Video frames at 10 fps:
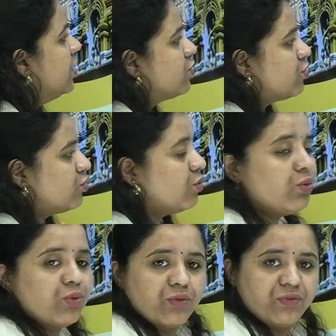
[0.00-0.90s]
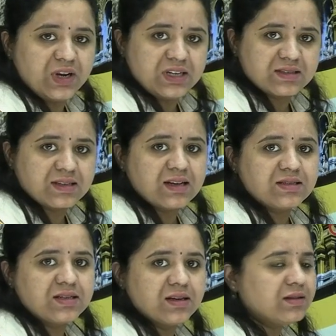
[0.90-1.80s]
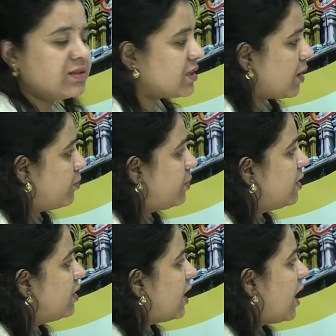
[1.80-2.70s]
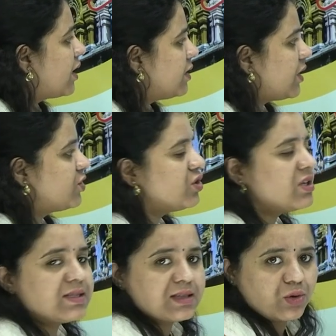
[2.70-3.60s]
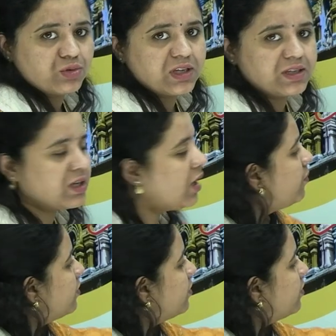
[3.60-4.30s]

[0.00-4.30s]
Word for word: So we discussed here the temple architecture in South India.